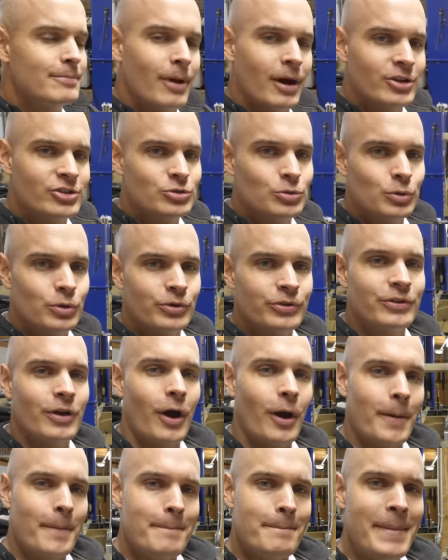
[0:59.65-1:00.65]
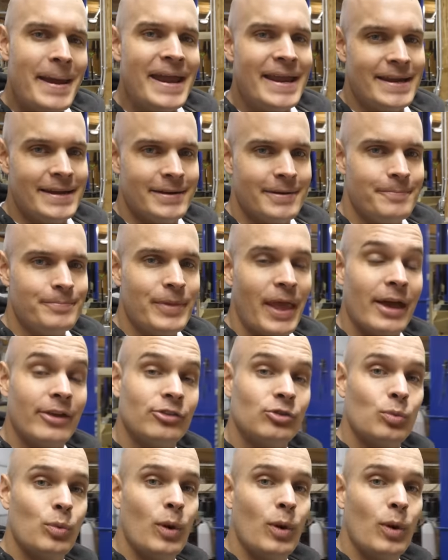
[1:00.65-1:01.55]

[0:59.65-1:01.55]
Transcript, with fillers: modules are made, as